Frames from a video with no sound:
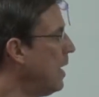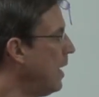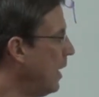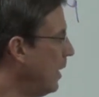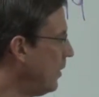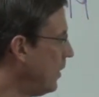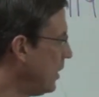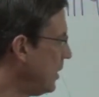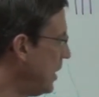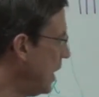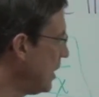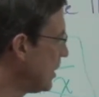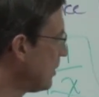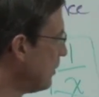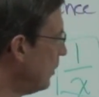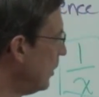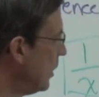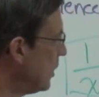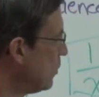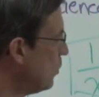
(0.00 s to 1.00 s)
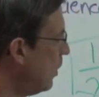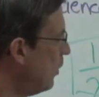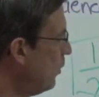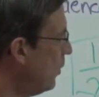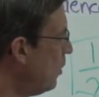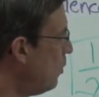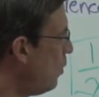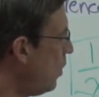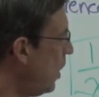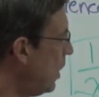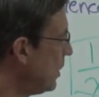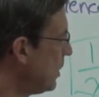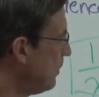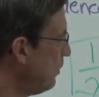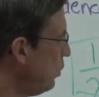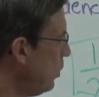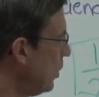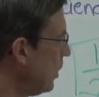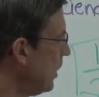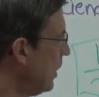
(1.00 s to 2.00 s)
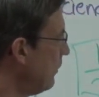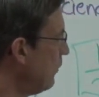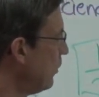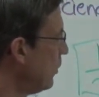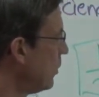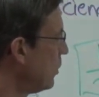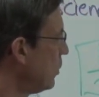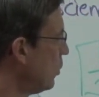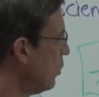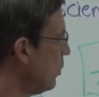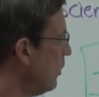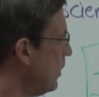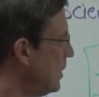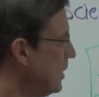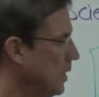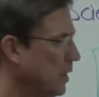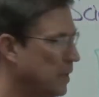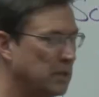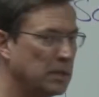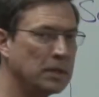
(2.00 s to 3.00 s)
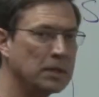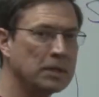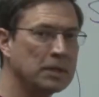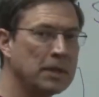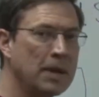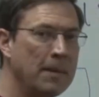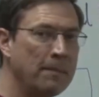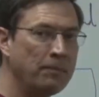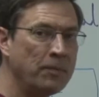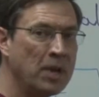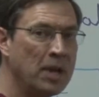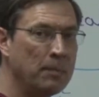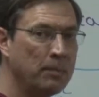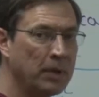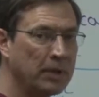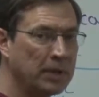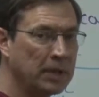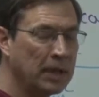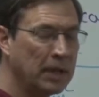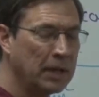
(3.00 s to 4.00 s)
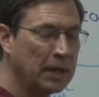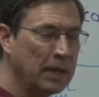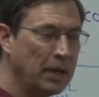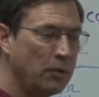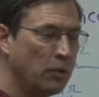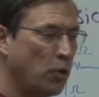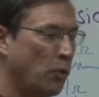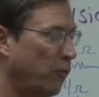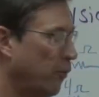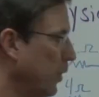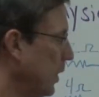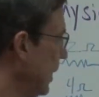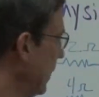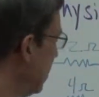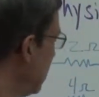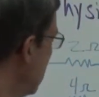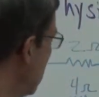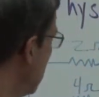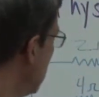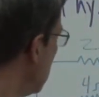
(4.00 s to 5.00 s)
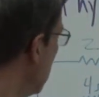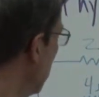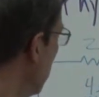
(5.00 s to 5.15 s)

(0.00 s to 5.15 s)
and the decimal is what we'll want to plug in for the total resistance. But then again, don't forget this